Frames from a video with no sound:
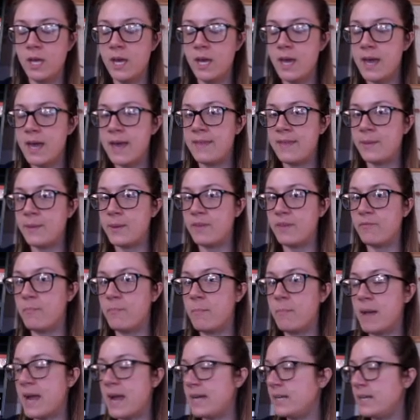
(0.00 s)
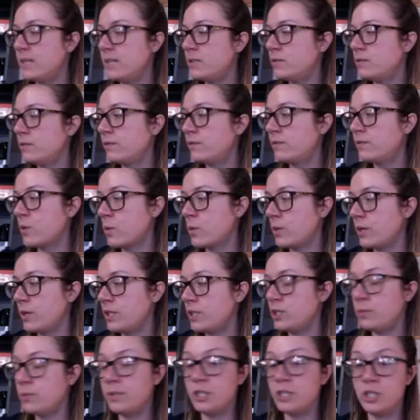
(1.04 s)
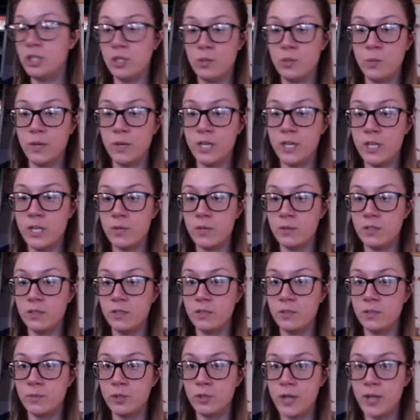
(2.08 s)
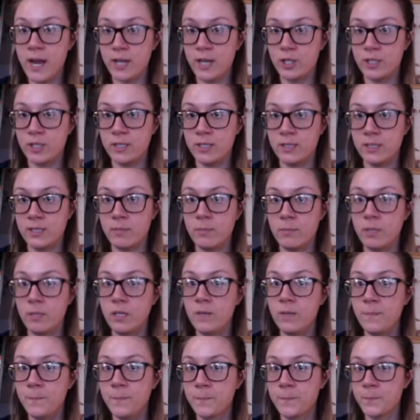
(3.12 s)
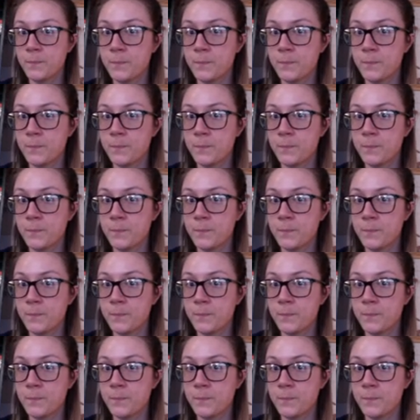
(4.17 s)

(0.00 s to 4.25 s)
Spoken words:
And then we have minus 4, so we do want to use the subtraction symbol.